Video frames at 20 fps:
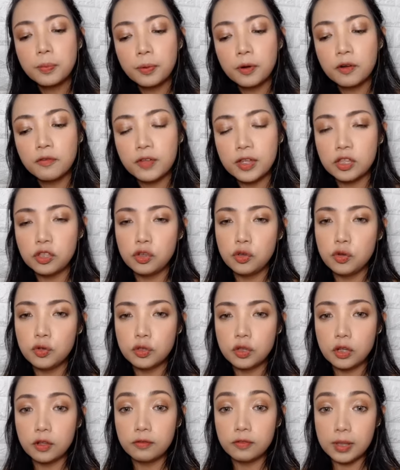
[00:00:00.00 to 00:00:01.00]
the perfect
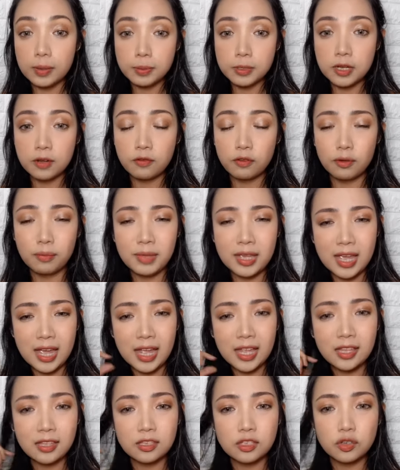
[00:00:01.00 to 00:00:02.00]
nude of lipstick for me
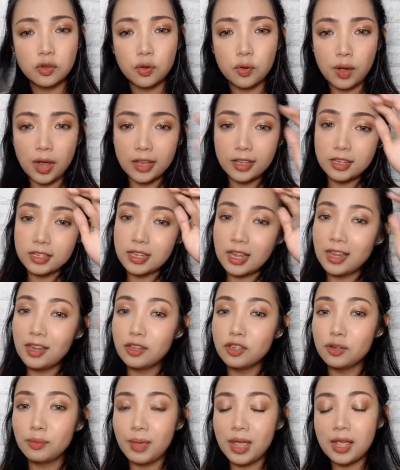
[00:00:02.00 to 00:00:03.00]
yet so I
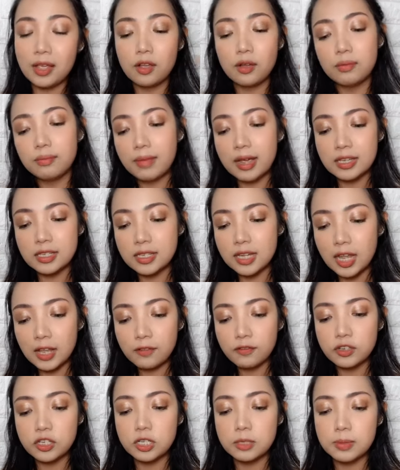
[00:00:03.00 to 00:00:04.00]
decided to make
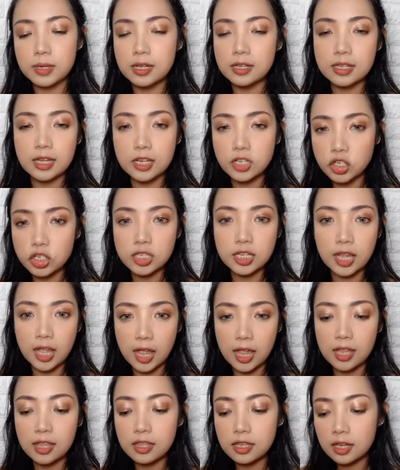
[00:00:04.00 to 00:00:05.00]
myself just because I just
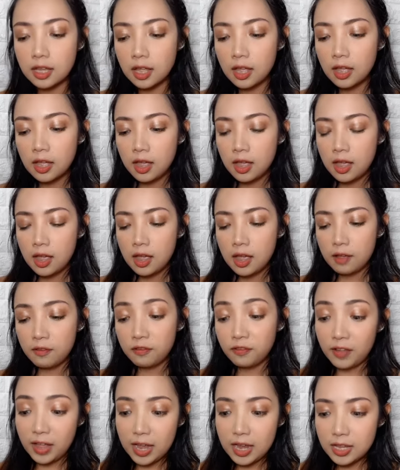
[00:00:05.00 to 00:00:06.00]
can't
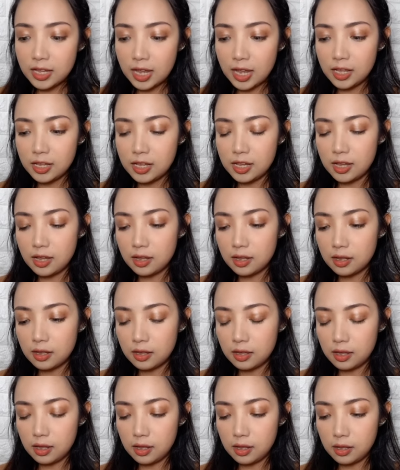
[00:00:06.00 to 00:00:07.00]
find any
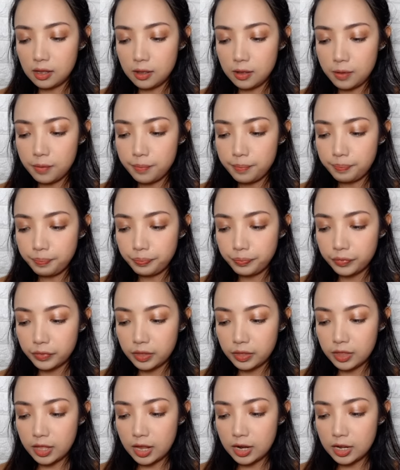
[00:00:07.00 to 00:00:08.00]
um,
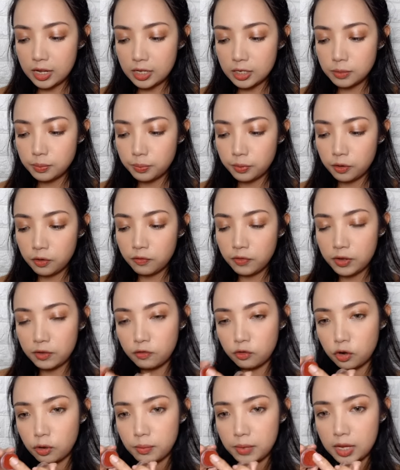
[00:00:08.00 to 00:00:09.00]
that is perfect
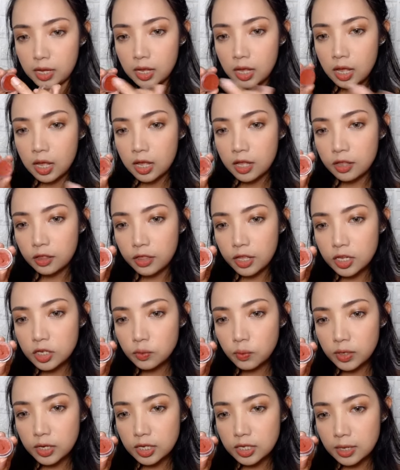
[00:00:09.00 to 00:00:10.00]
for me this
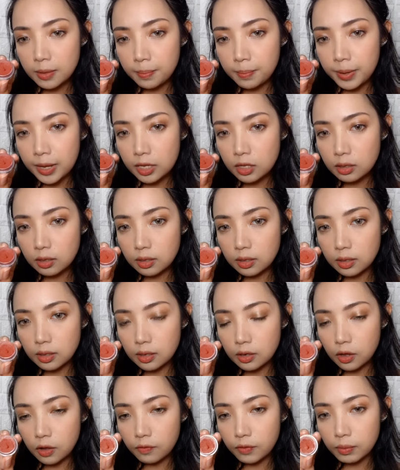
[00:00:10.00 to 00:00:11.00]
one is a bit
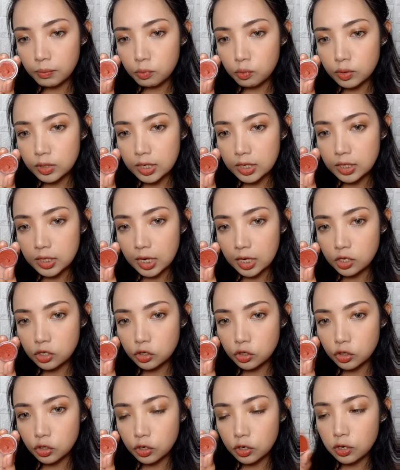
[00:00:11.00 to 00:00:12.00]
of a moussey
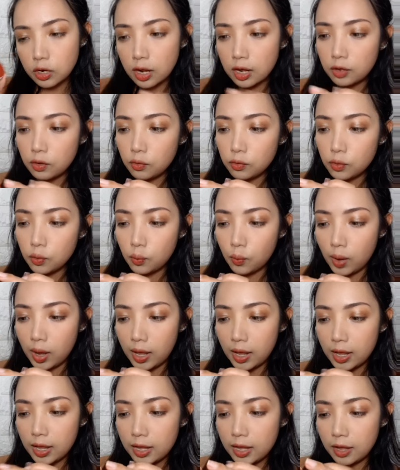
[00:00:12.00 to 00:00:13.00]
texture I don't know
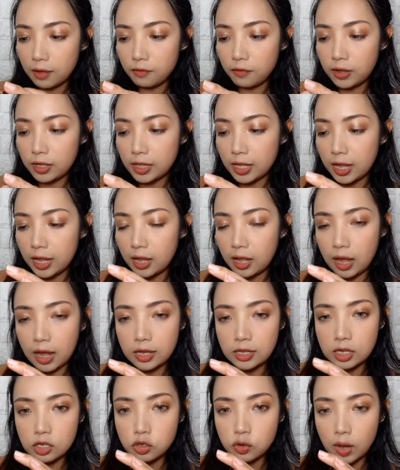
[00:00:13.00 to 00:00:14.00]
why I feel like I
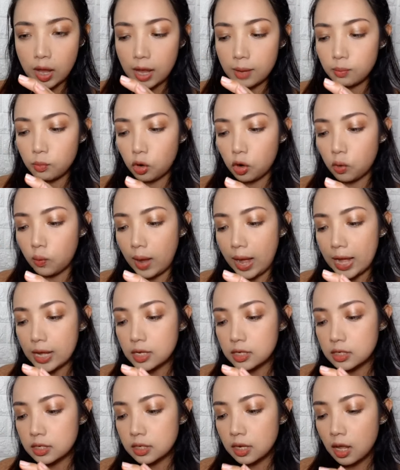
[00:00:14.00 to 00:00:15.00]
need to add more
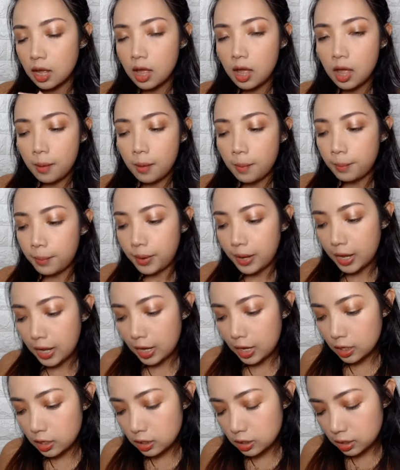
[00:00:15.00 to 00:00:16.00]
wax
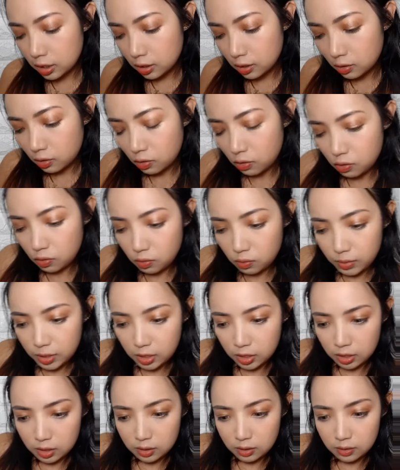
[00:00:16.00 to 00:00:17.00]
but oh my
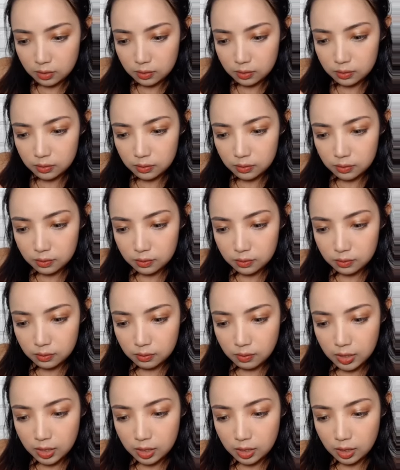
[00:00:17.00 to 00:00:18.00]
god
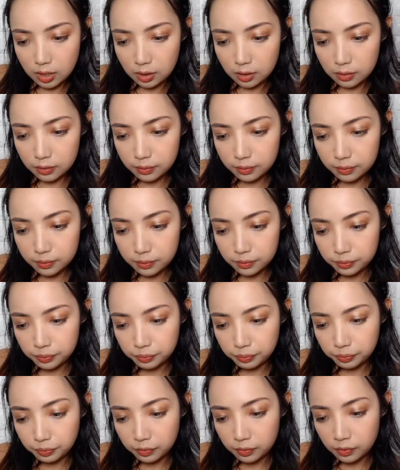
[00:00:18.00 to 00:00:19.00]
wait long
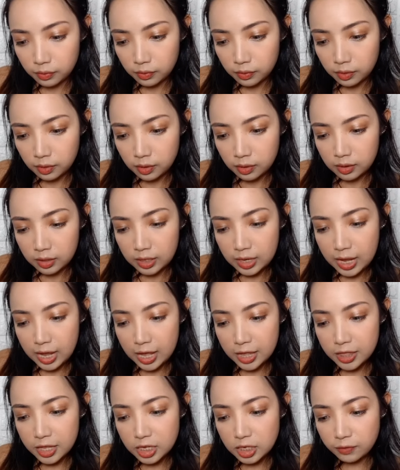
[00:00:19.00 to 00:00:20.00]

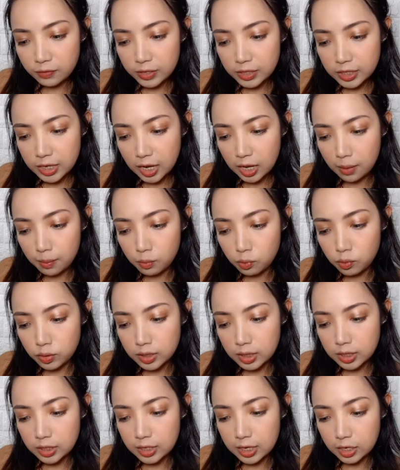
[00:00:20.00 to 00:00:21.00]
yeah this feels like a
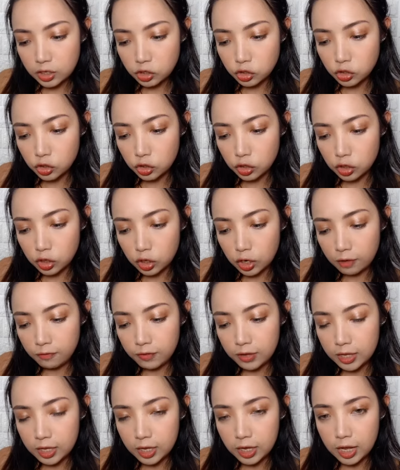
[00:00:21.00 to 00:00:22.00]
moussey texture I
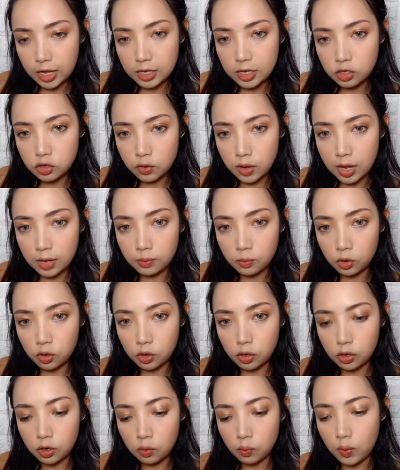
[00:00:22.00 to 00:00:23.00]
feel like I need to add
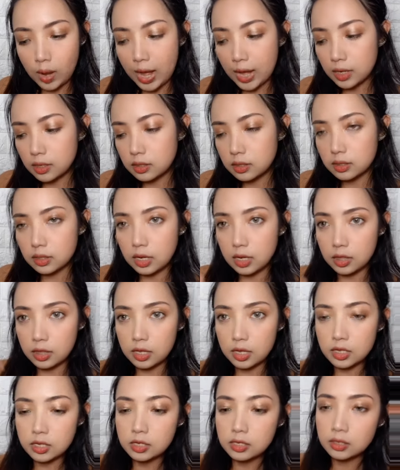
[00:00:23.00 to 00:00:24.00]
more wax in
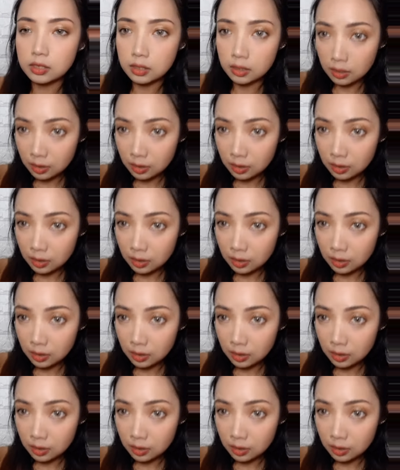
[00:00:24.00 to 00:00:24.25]
this